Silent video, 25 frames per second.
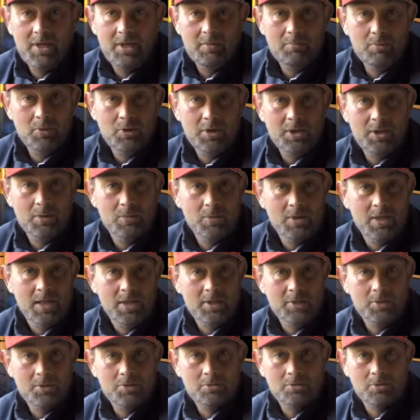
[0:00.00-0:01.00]
money will
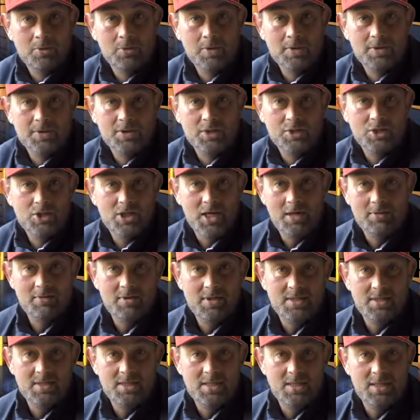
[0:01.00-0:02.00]
end up going to
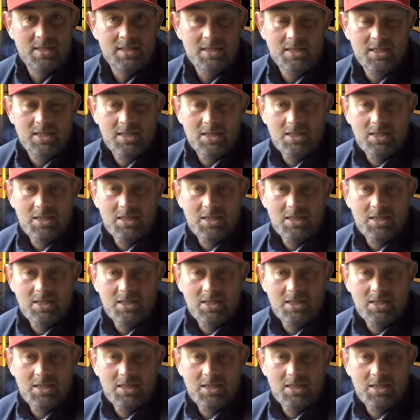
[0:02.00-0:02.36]
charity.